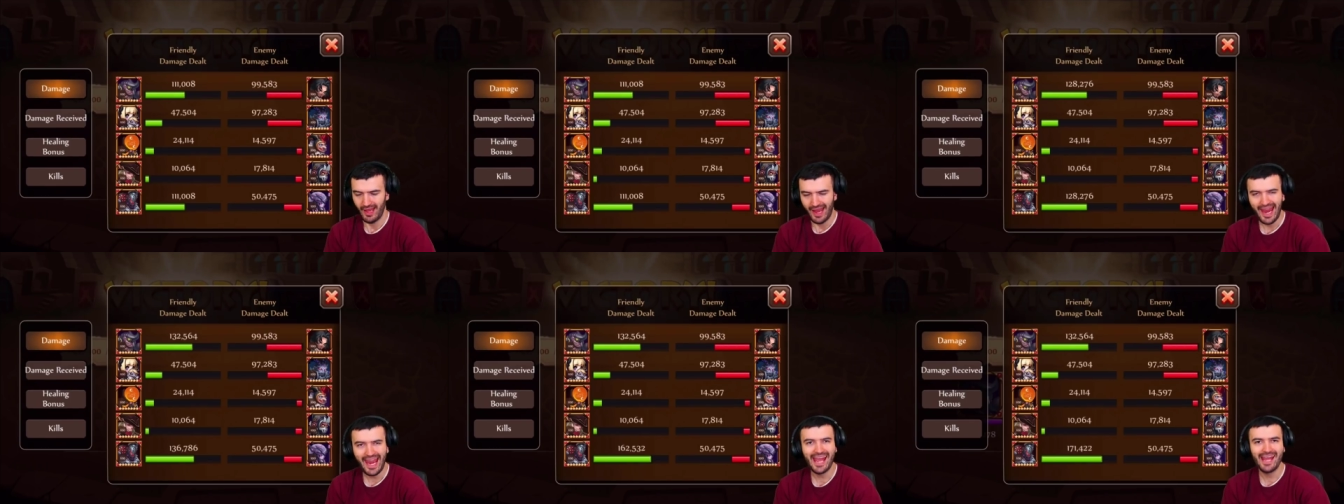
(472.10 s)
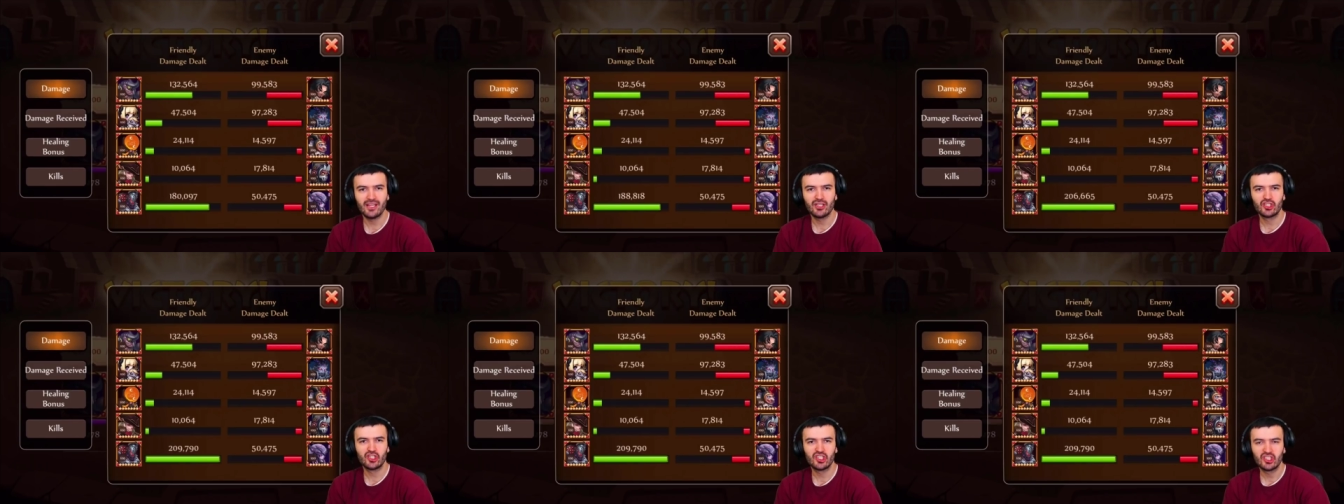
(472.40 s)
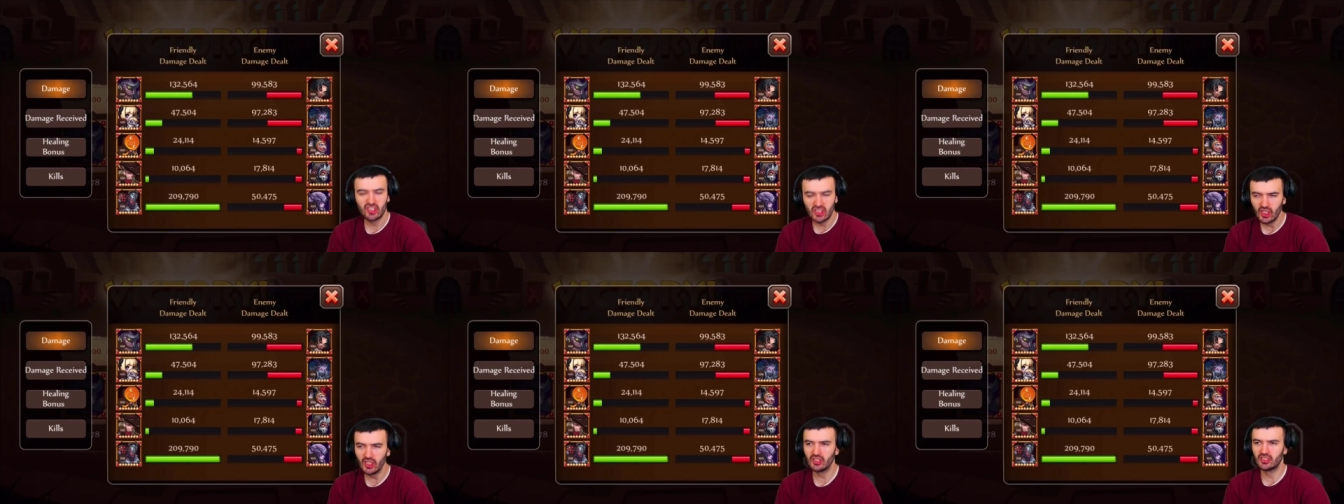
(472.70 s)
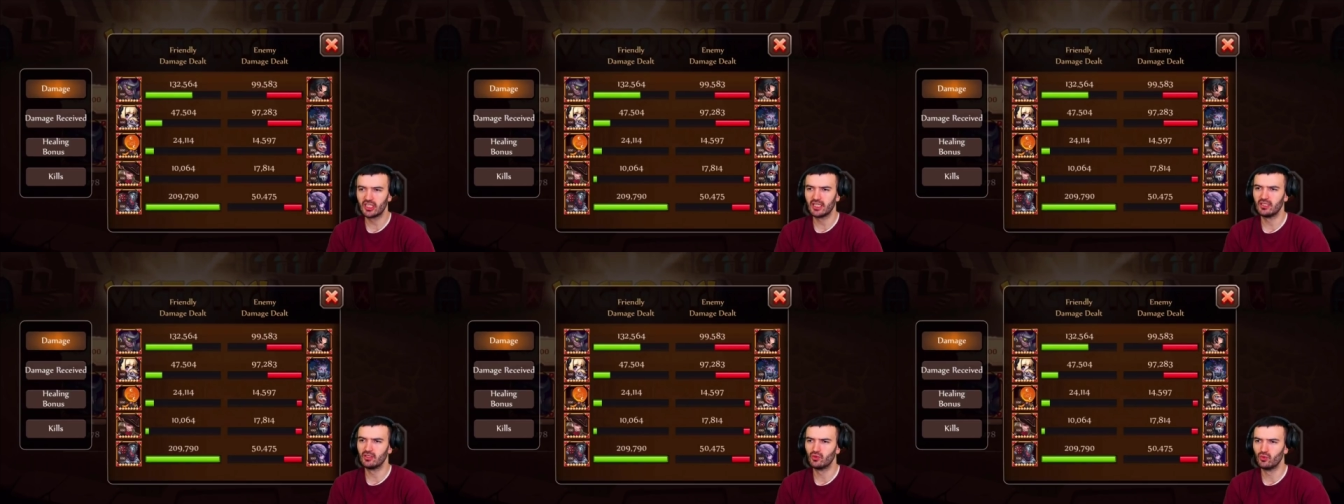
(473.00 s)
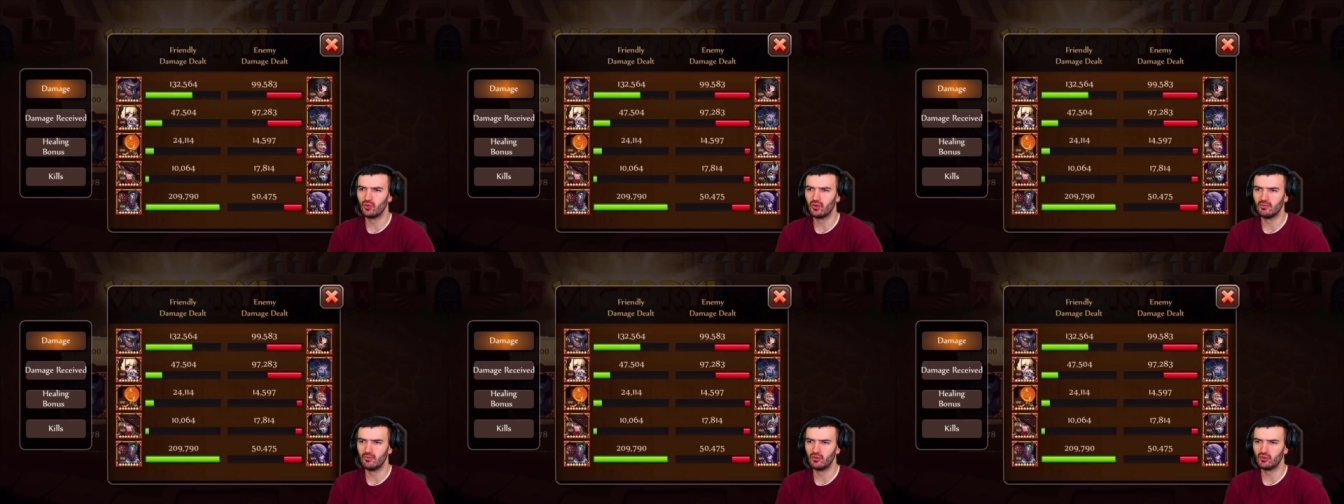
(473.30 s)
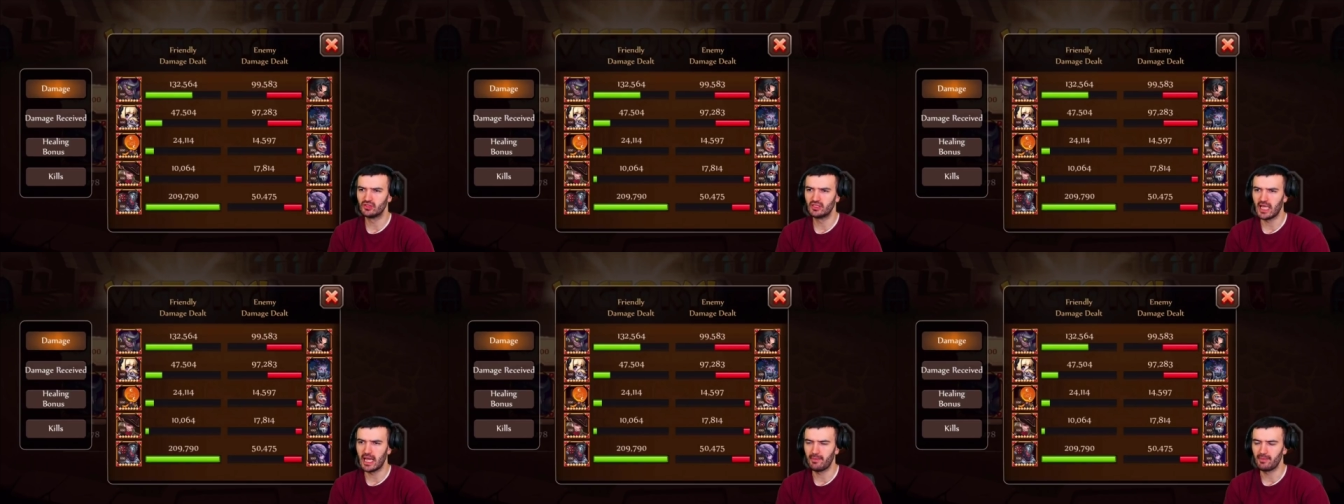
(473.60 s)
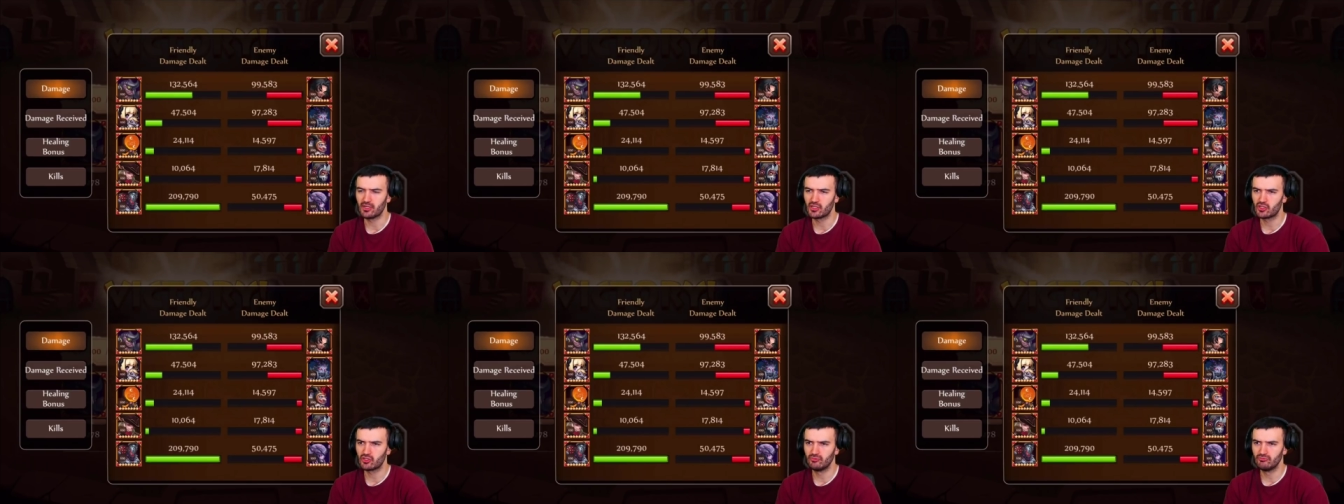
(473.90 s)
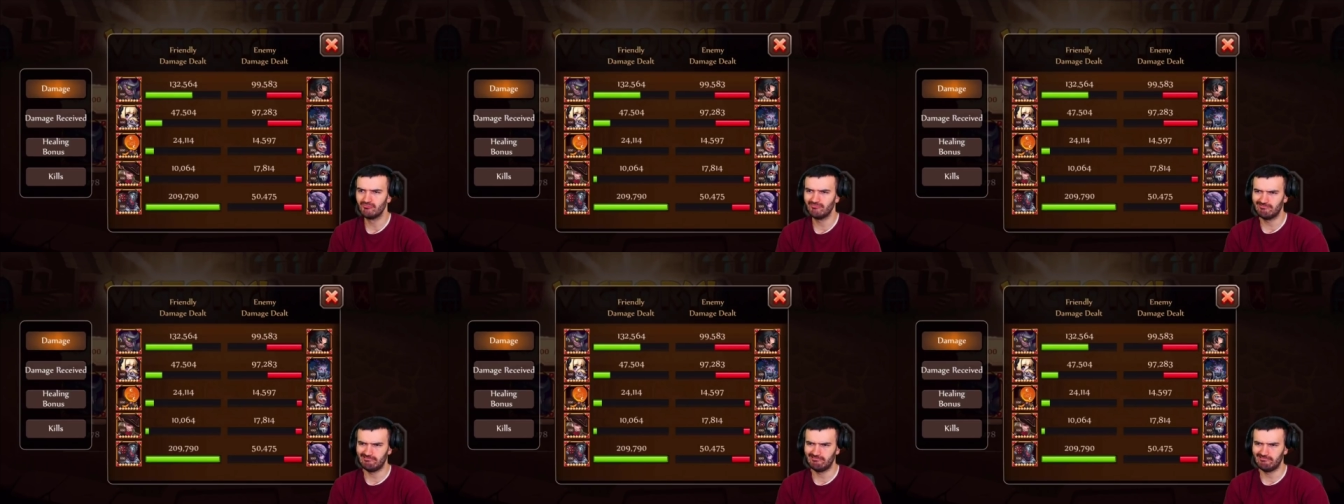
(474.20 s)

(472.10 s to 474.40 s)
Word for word: And she still didn't do the most damage.